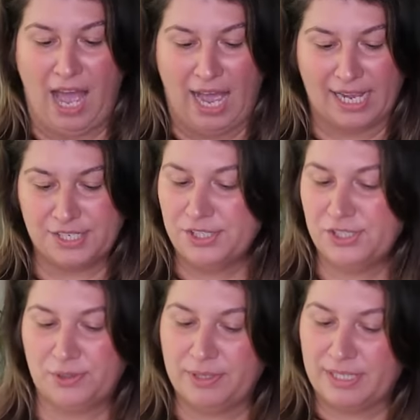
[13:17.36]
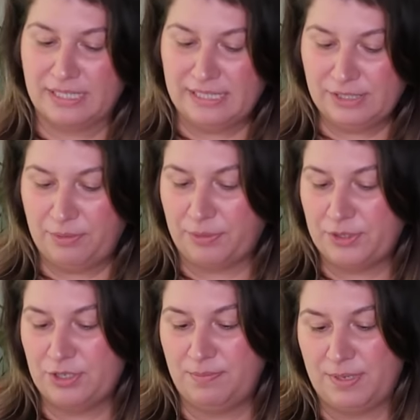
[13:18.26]
I just thought this is going
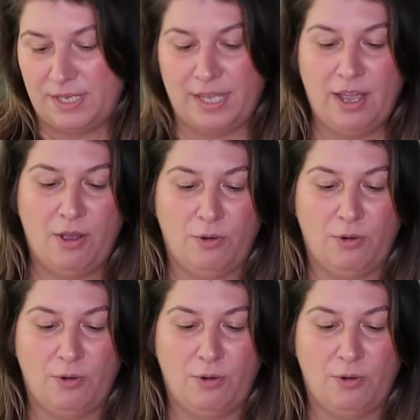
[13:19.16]
to be